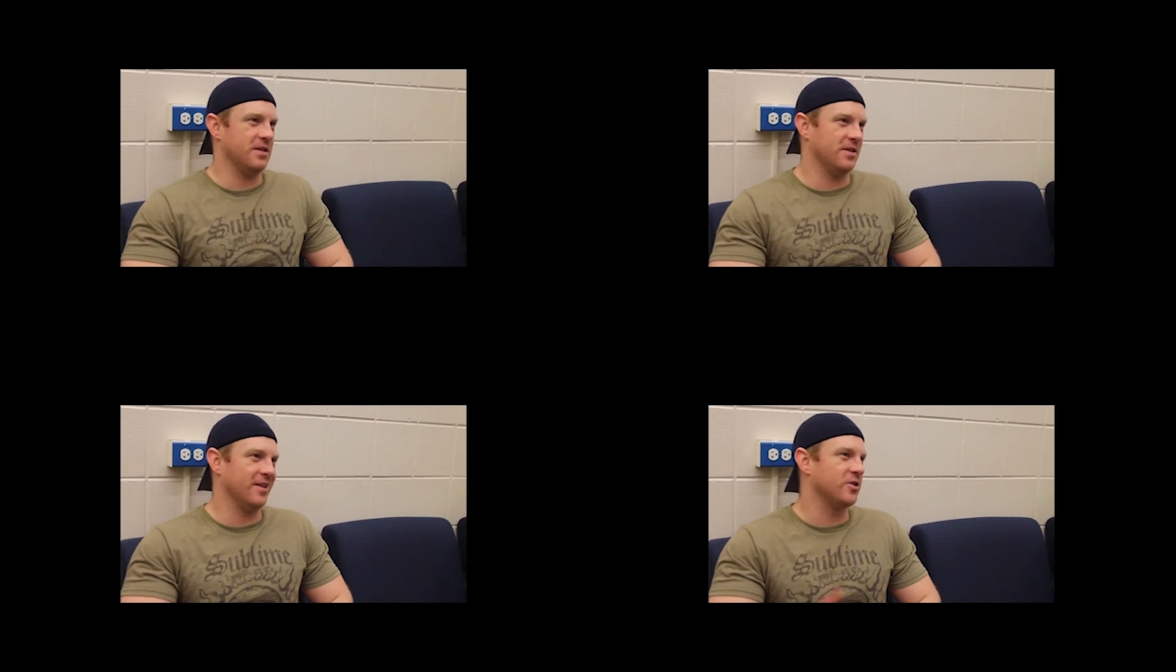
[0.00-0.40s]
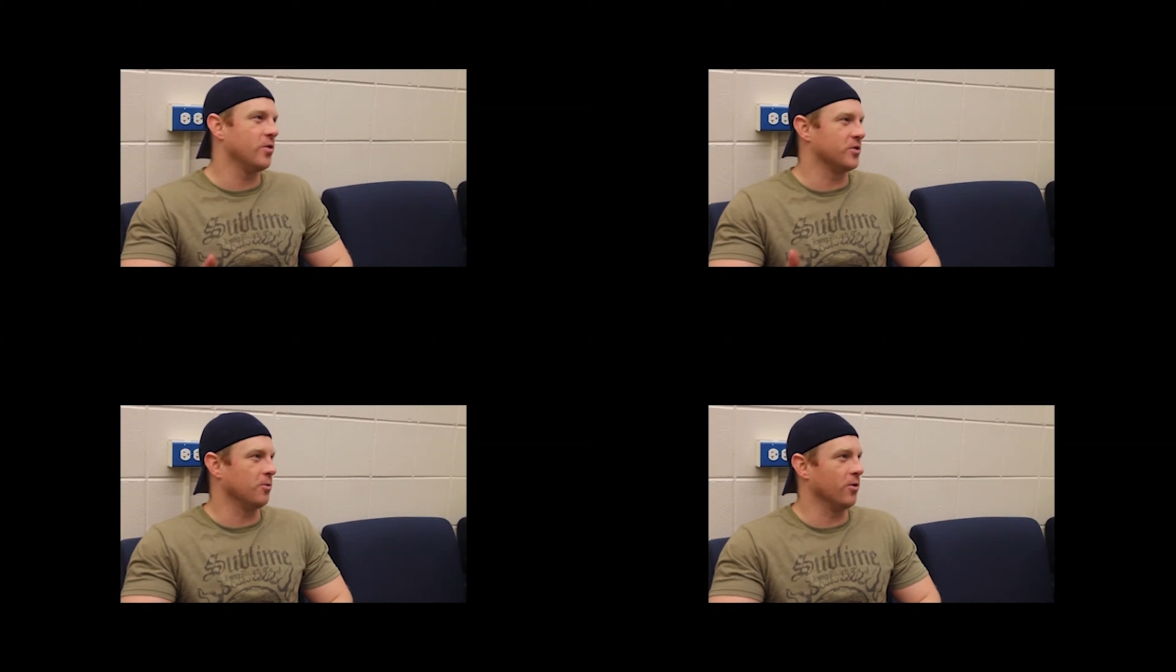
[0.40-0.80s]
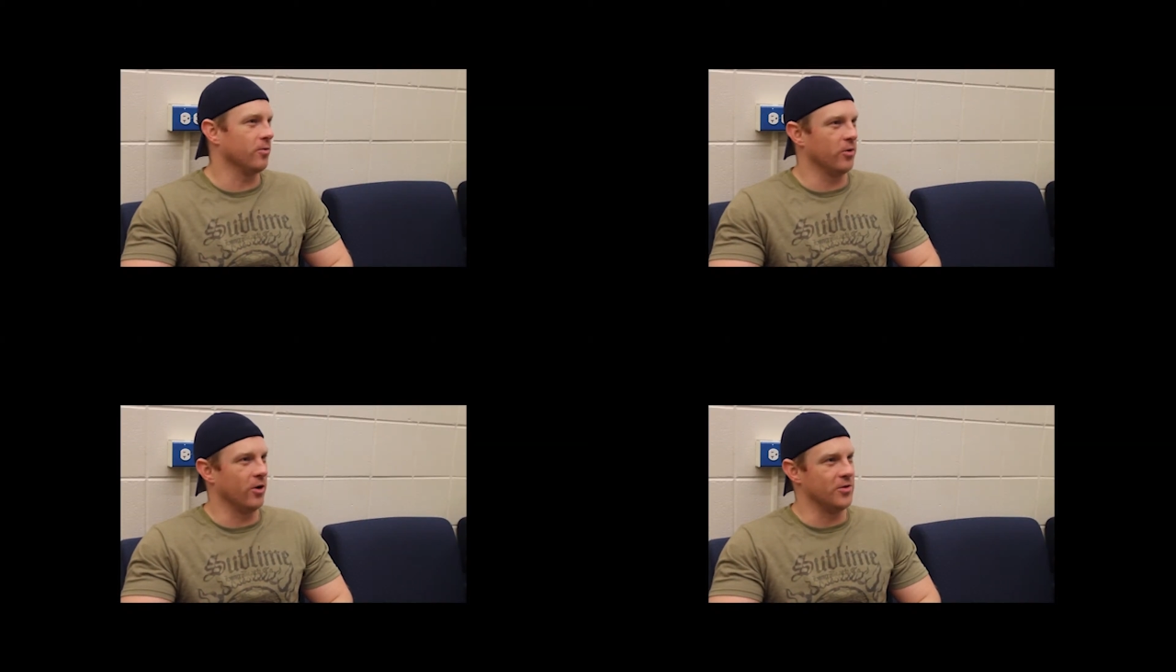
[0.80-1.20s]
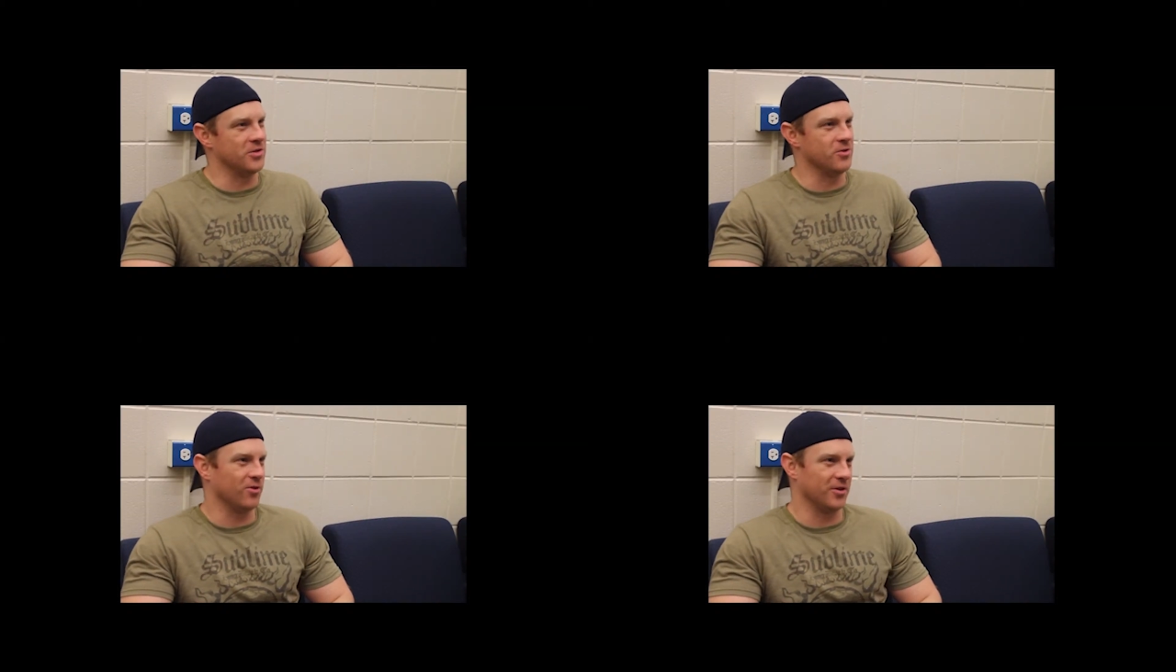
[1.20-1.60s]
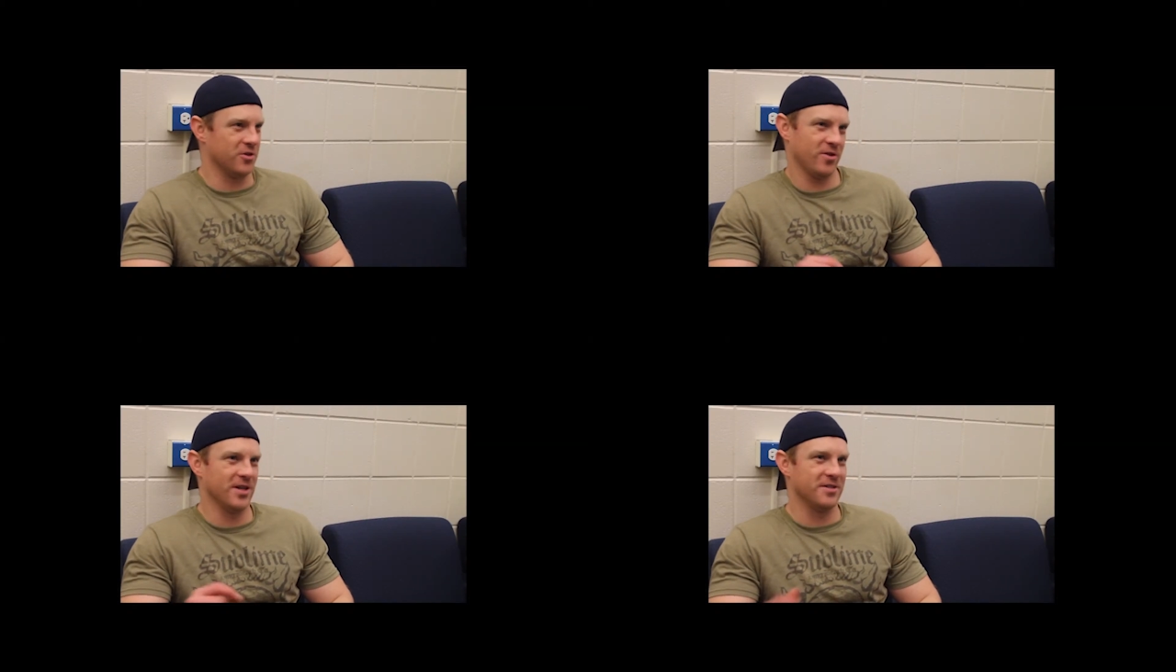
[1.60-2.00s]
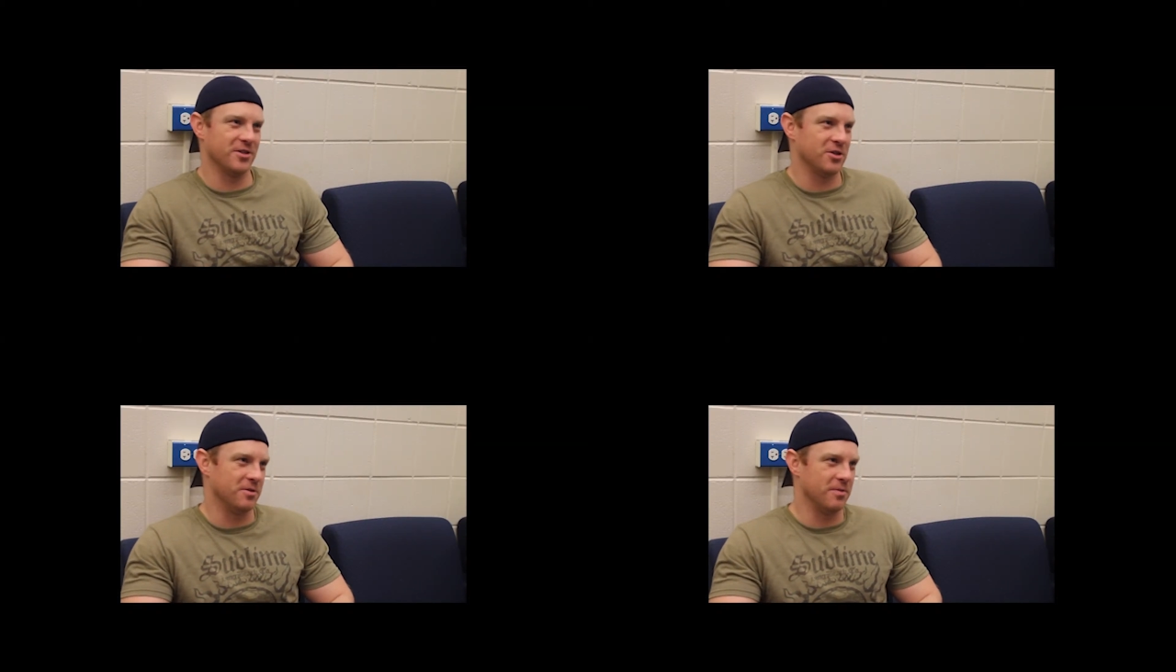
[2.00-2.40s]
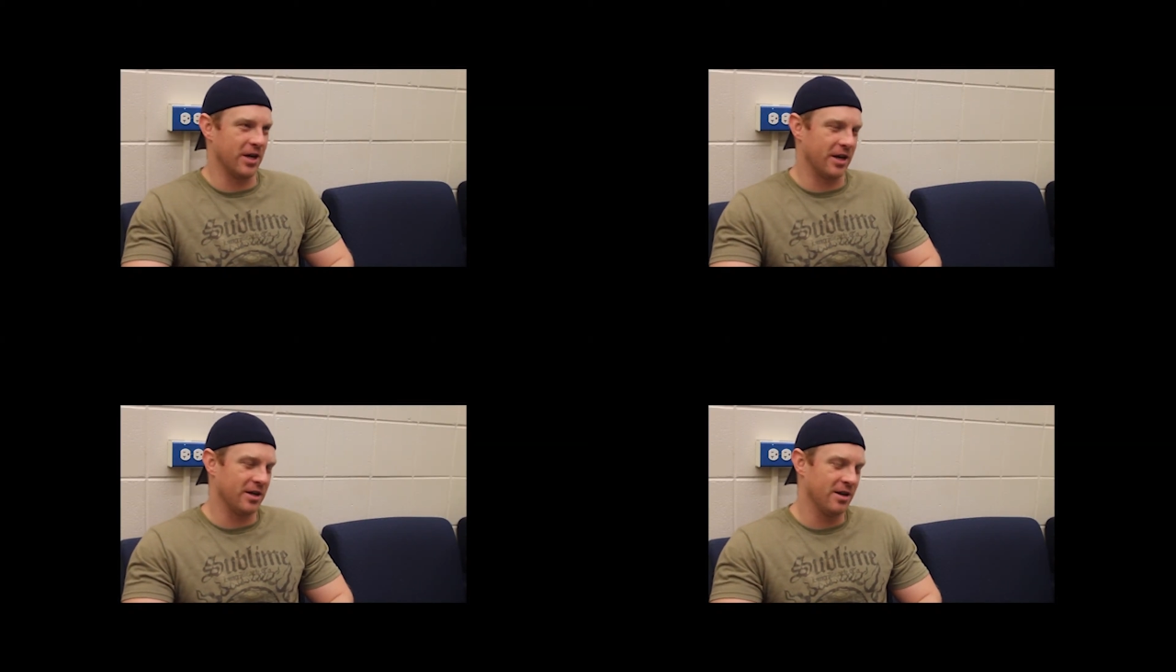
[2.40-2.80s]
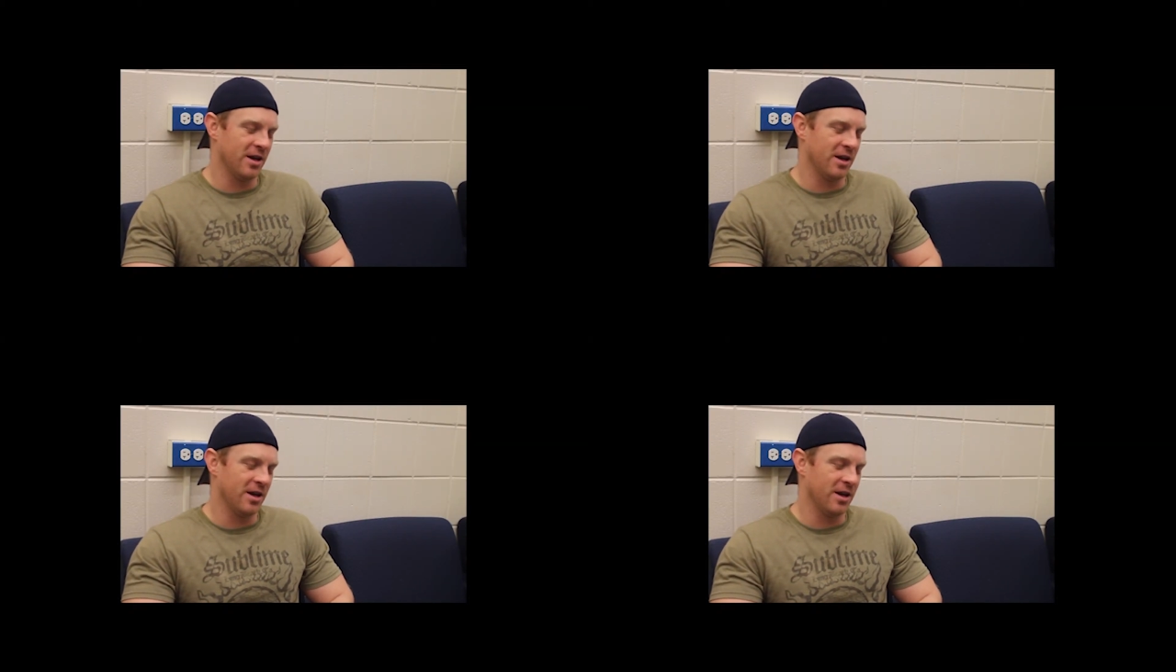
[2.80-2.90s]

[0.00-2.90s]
That's always the word we always use, right? The transition back.